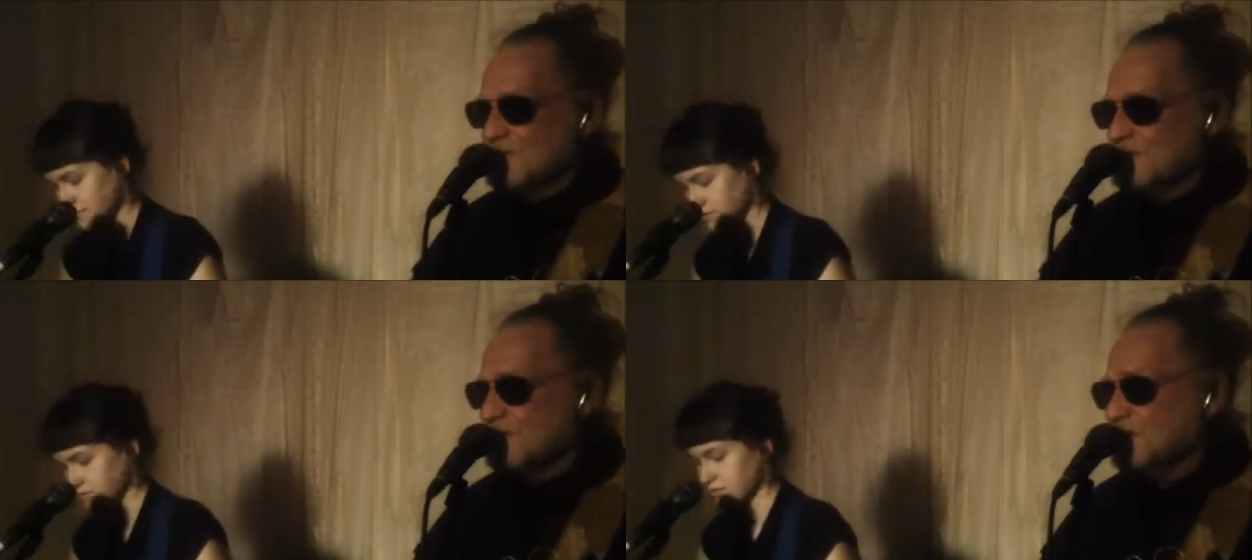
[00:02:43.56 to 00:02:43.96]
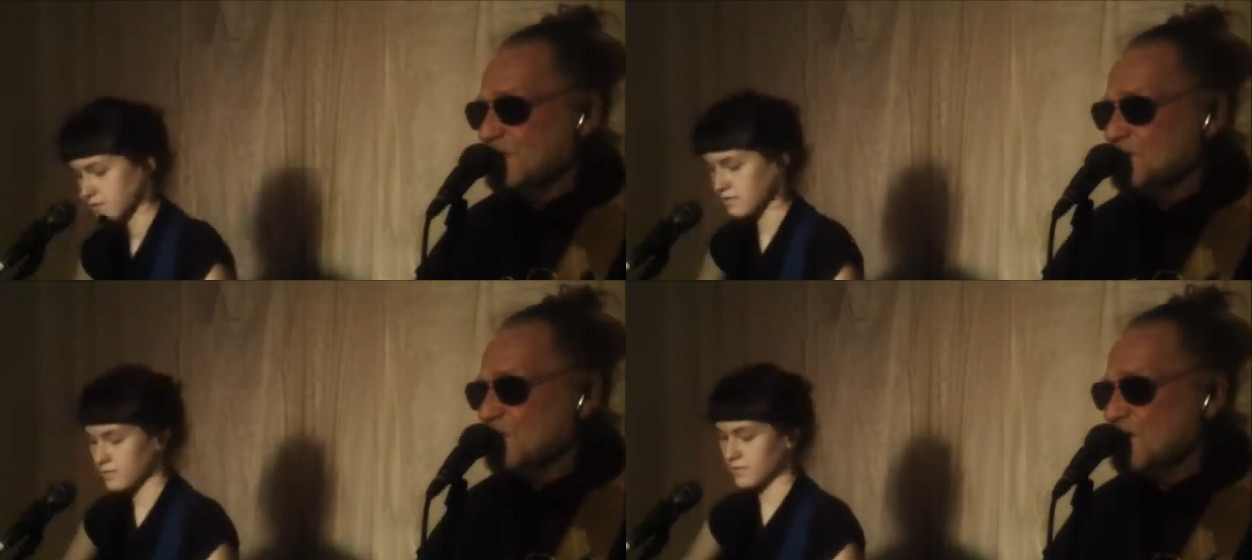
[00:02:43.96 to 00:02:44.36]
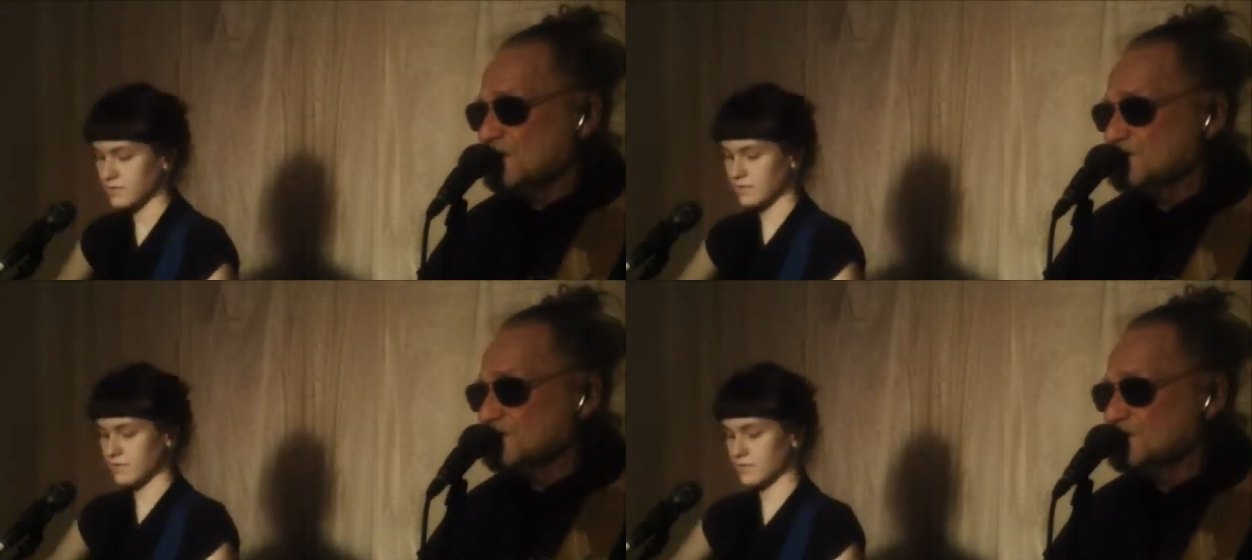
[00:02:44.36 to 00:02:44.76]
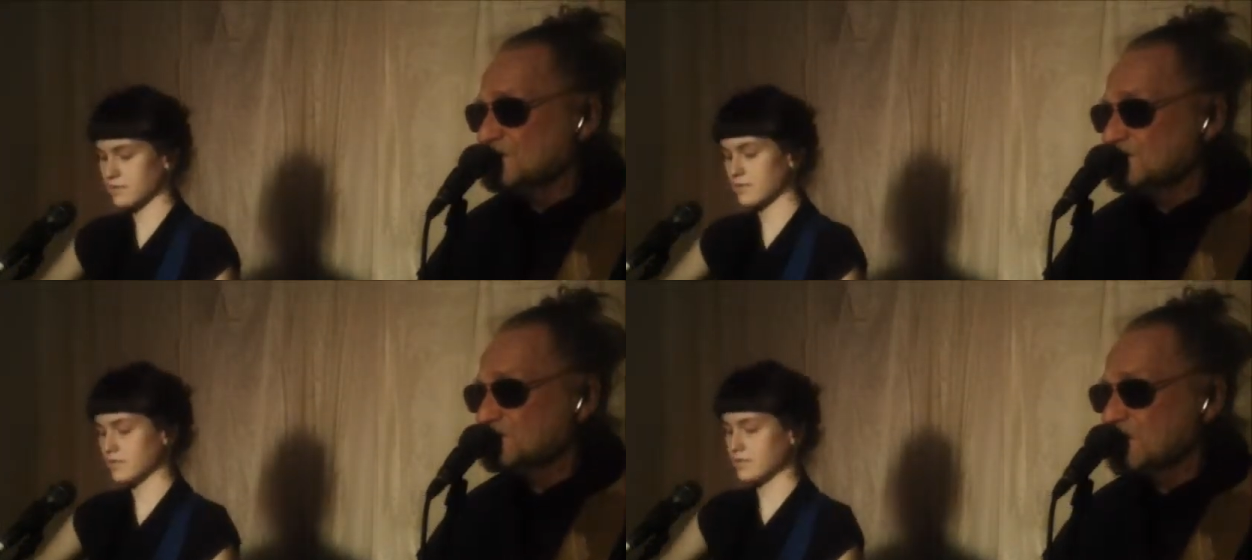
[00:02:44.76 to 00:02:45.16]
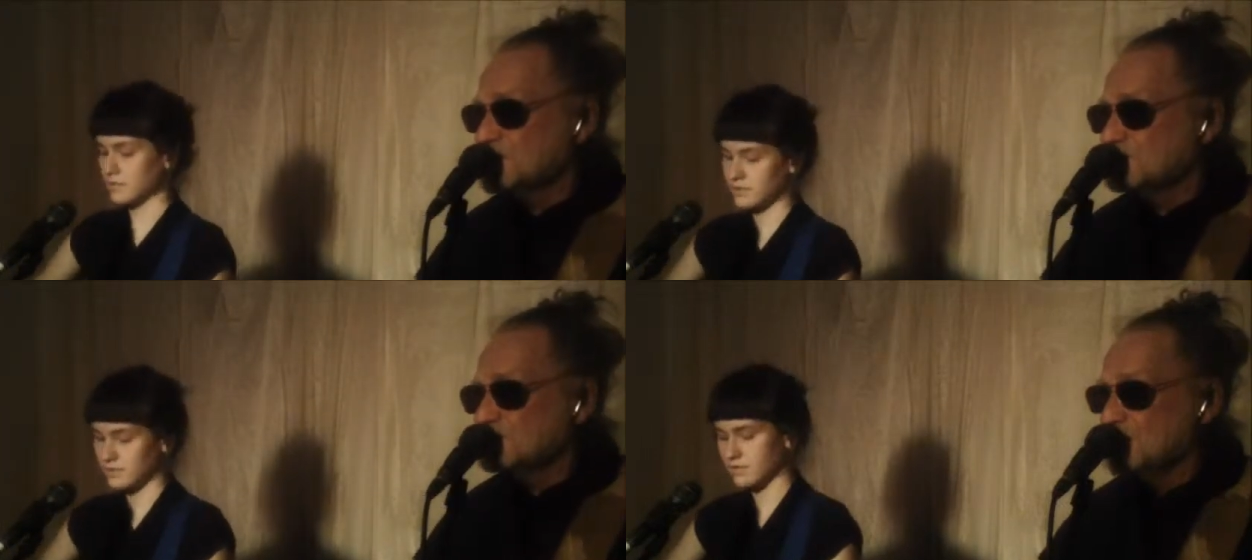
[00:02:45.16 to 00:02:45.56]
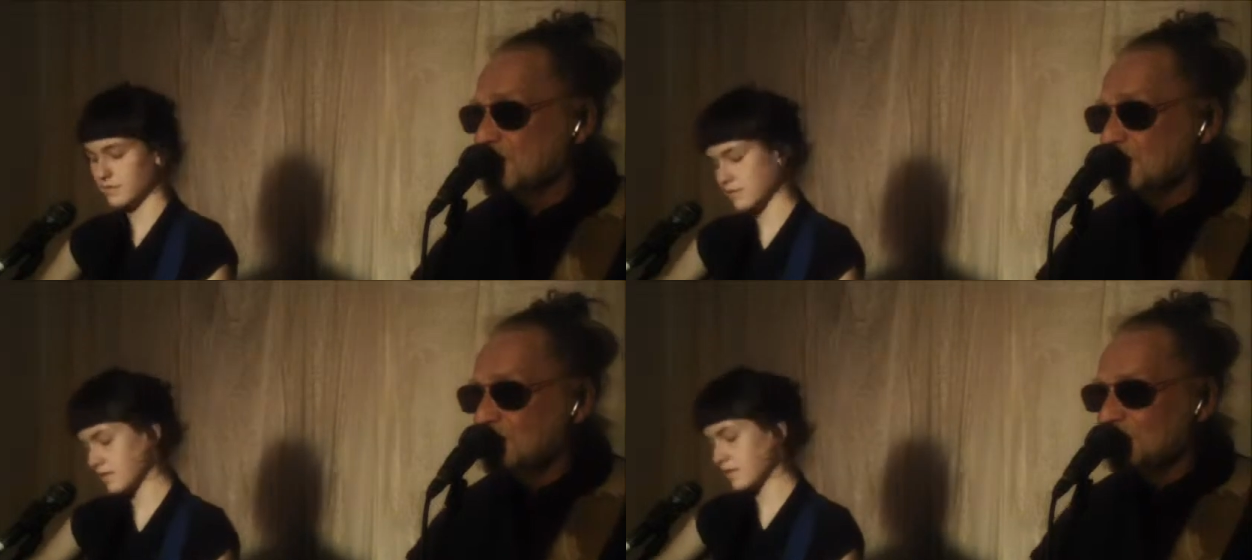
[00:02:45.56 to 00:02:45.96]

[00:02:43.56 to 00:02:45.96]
Speaker 1: I'm watching the sun bake.